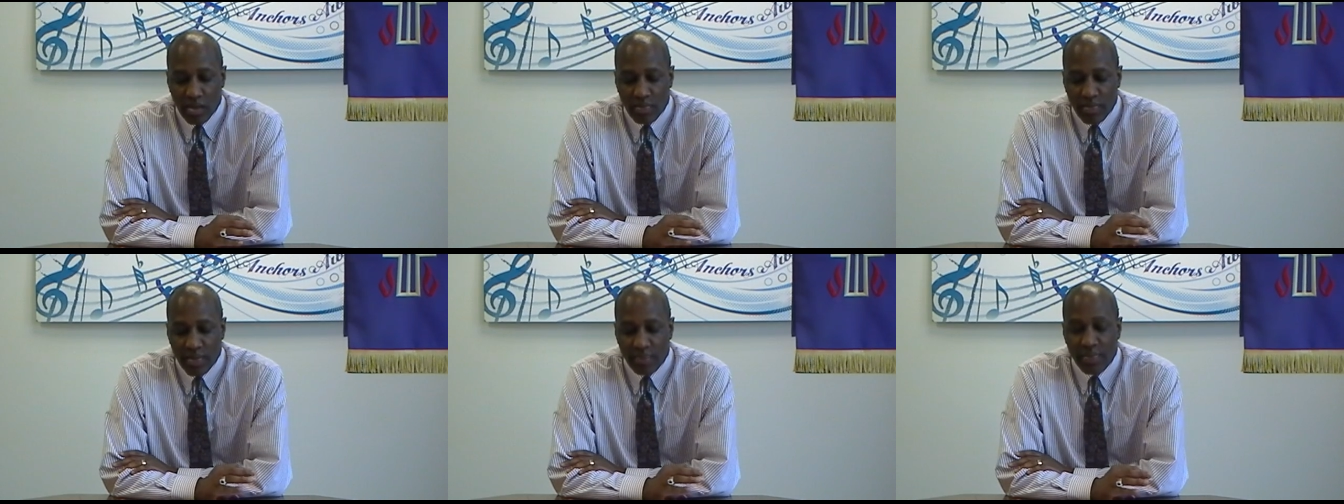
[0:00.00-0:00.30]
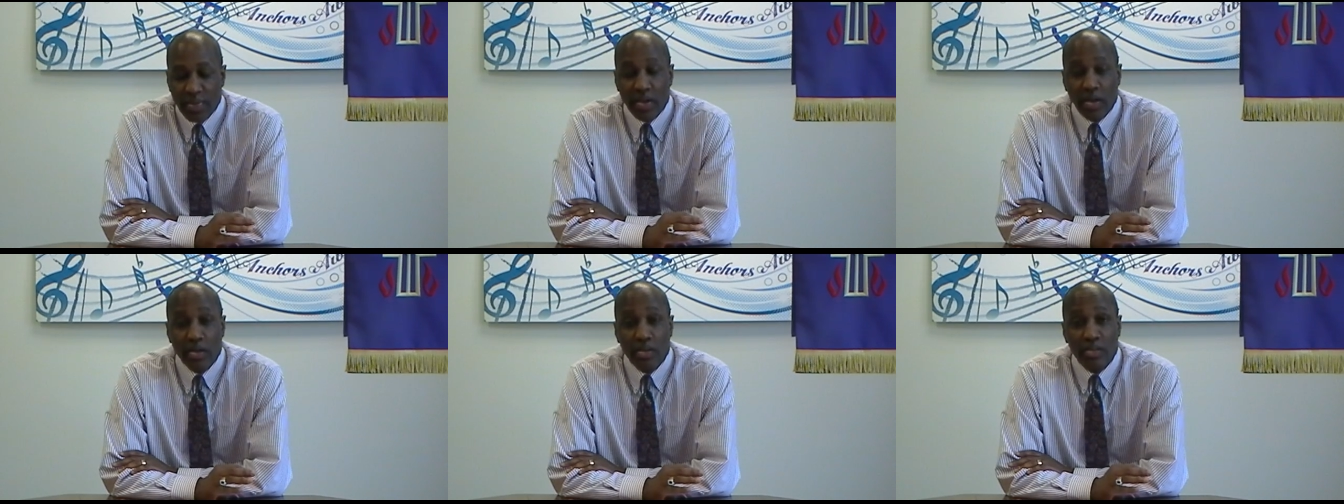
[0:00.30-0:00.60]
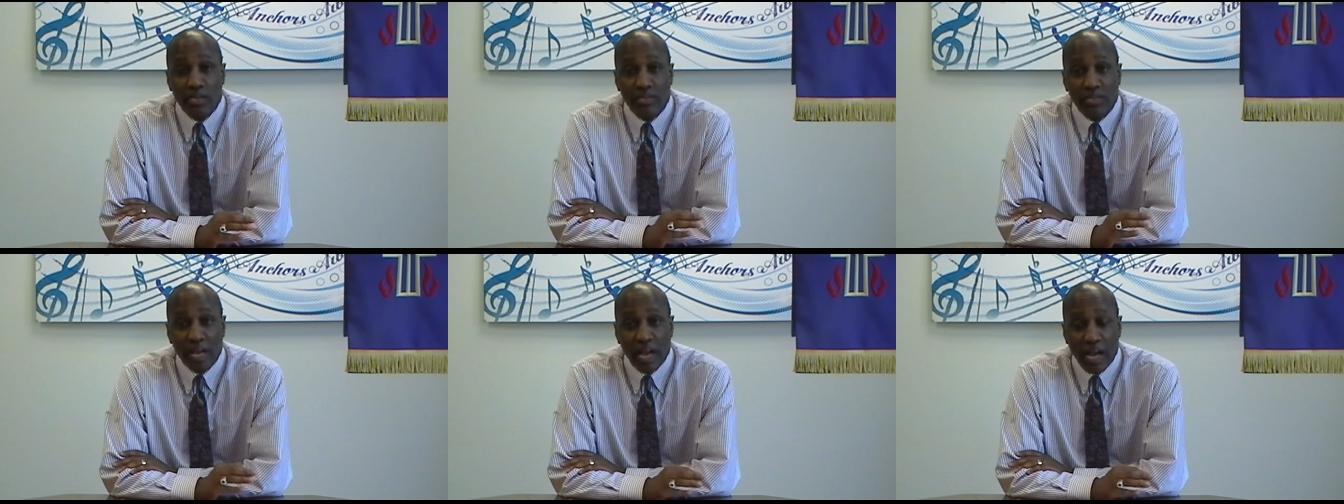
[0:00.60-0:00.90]
that they are
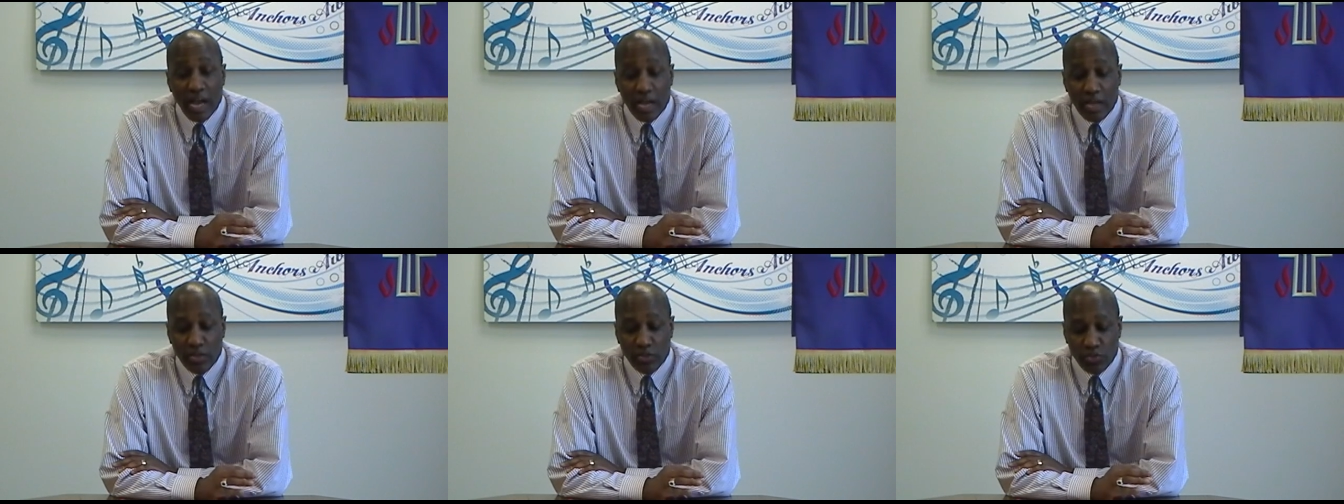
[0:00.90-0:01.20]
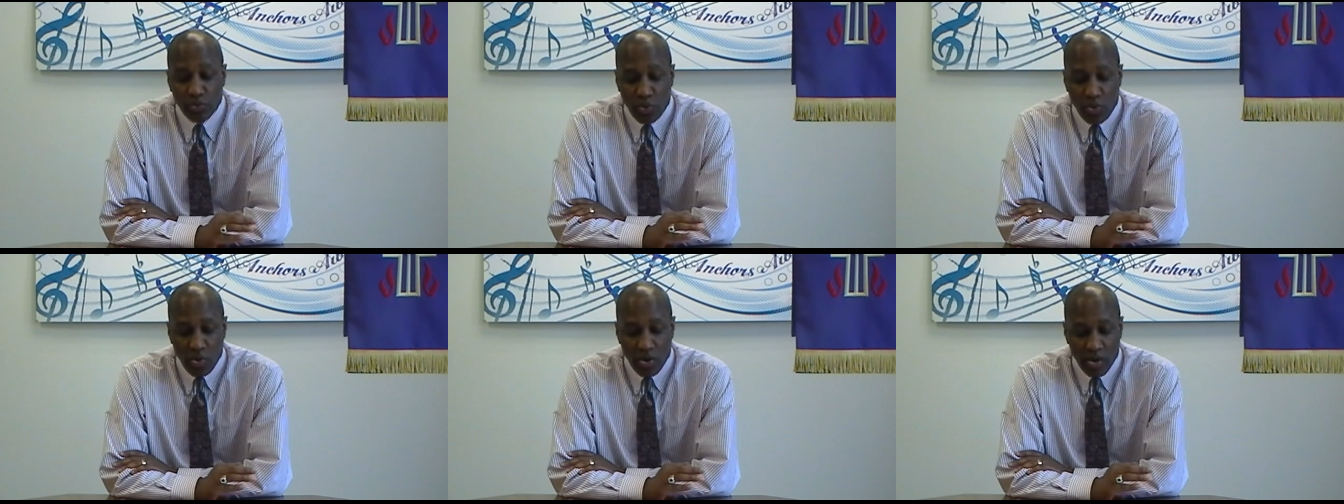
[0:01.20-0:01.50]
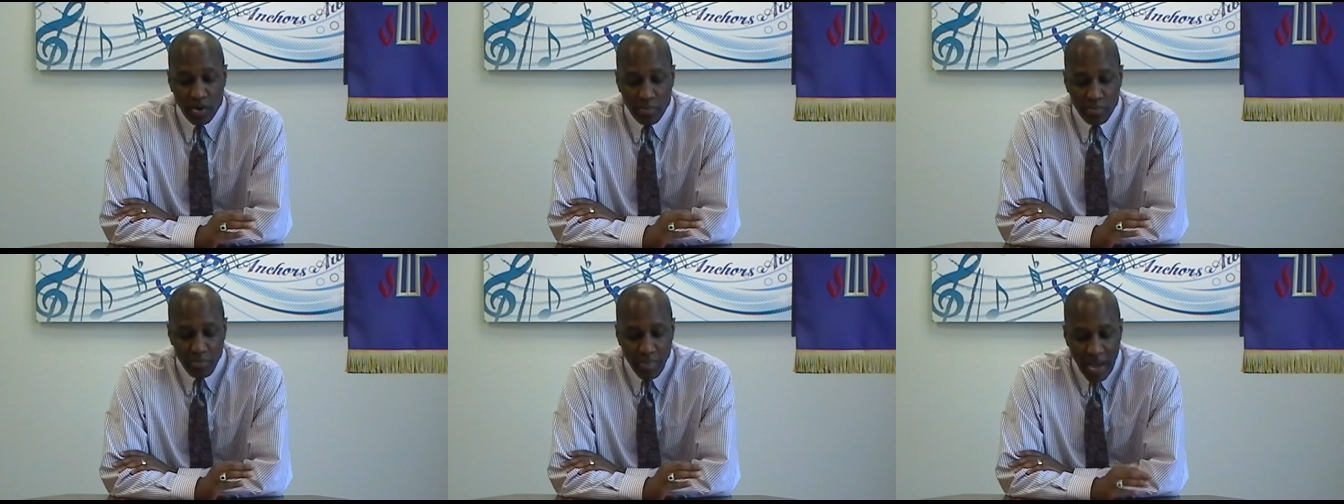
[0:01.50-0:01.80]
designed to
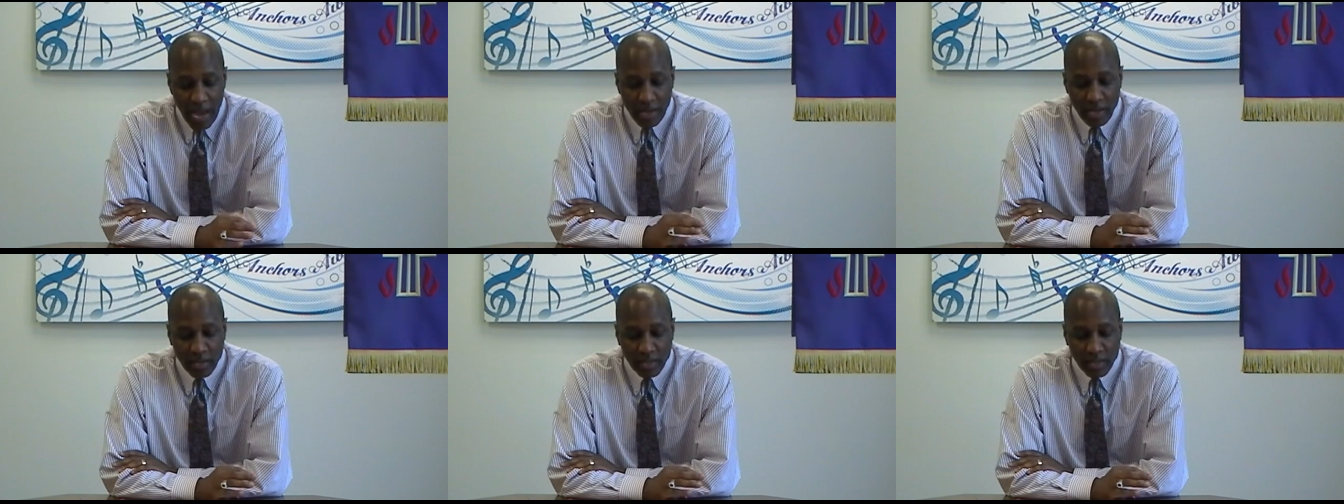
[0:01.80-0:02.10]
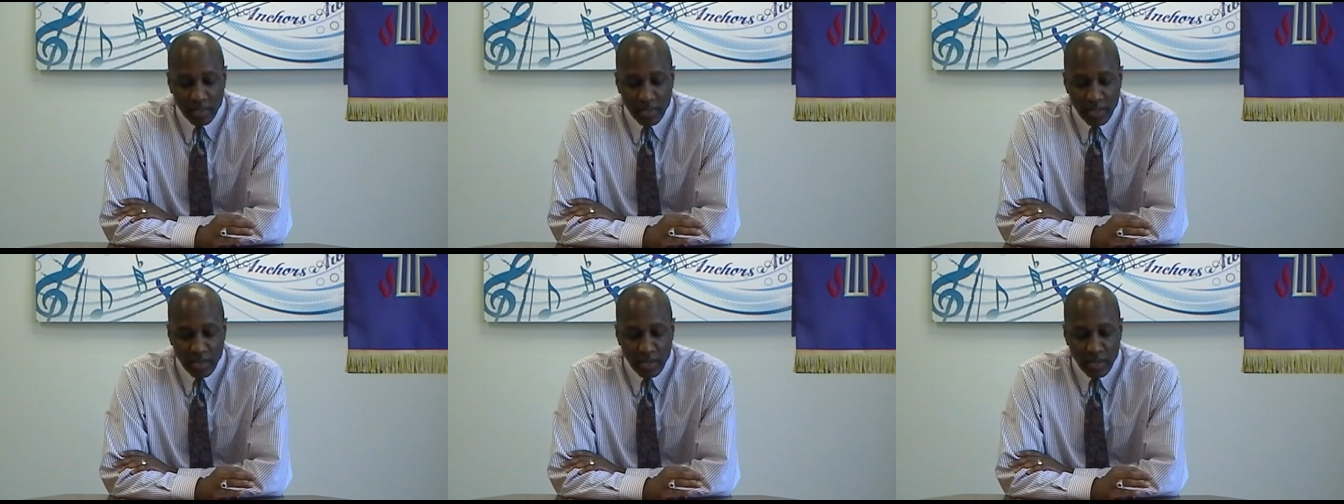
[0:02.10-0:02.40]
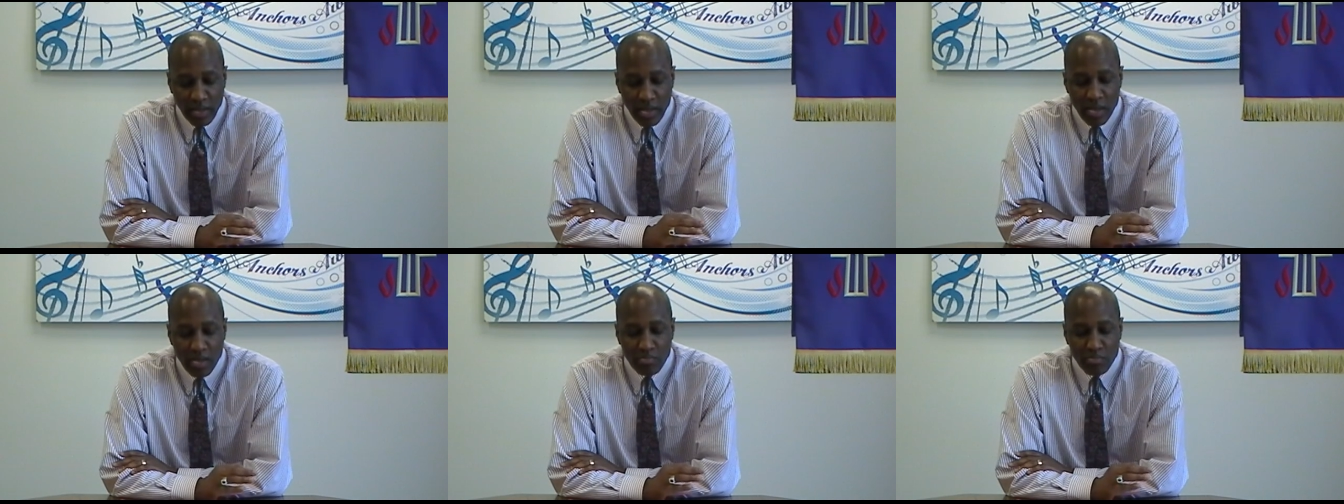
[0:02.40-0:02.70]

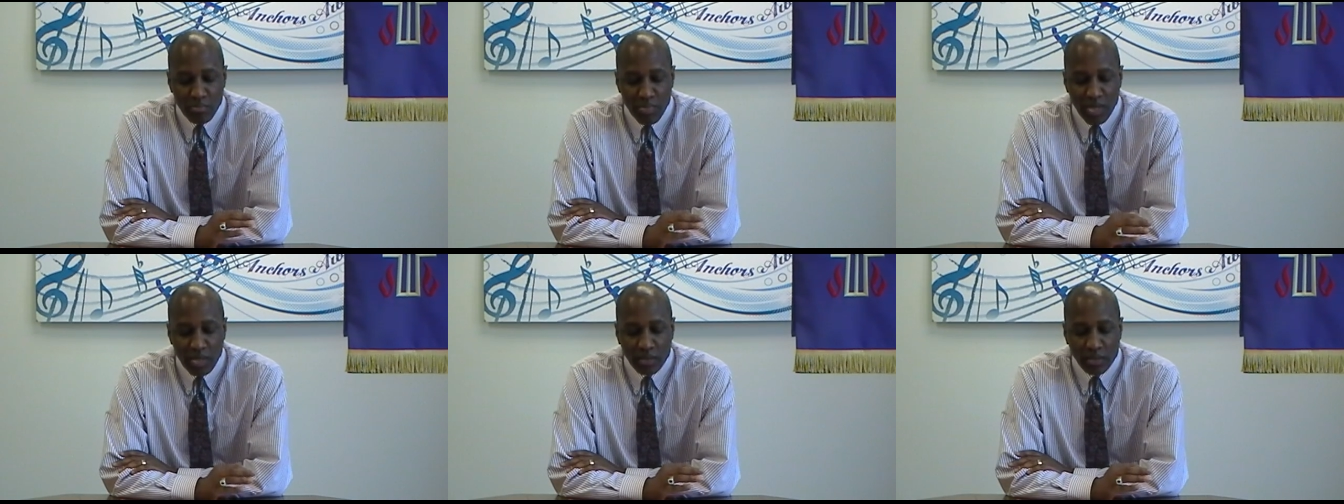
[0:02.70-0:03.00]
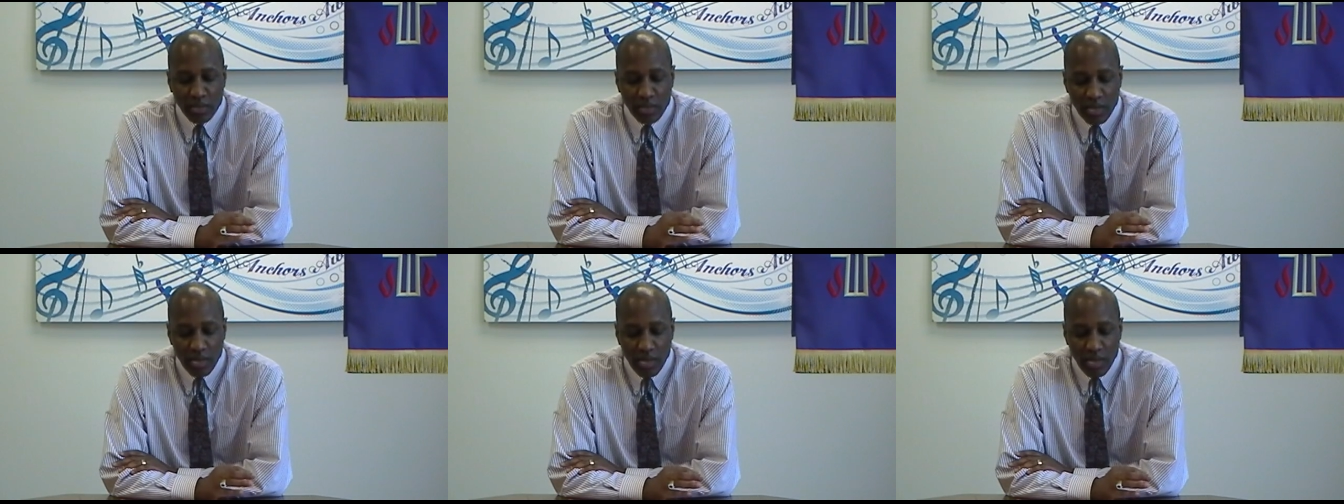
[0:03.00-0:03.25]
automatically meet the